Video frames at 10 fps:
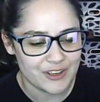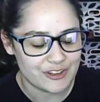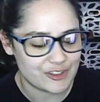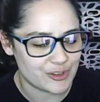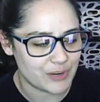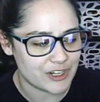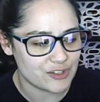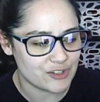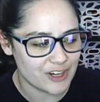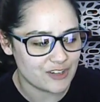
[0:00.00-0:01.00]
So I
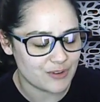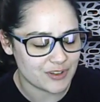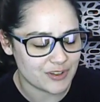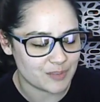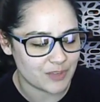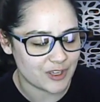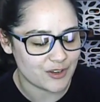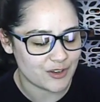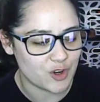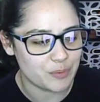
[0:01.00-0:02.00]
tried doing some like
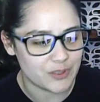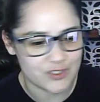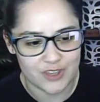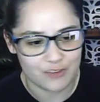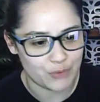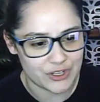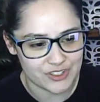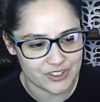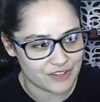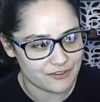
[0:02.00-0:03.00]
open software
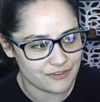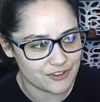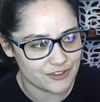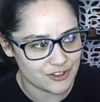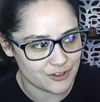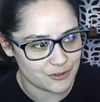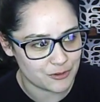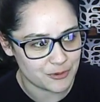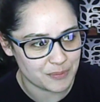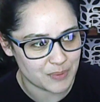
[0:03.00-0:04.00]
stuff
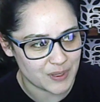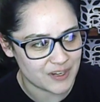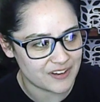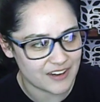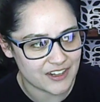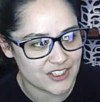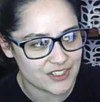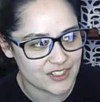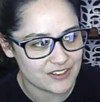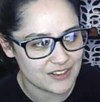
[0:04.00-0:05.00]
too, but I
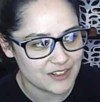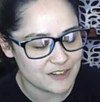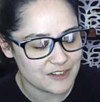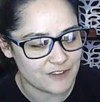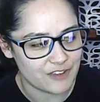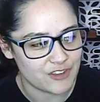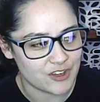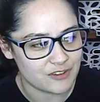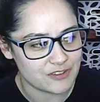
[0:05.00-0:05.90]
just found that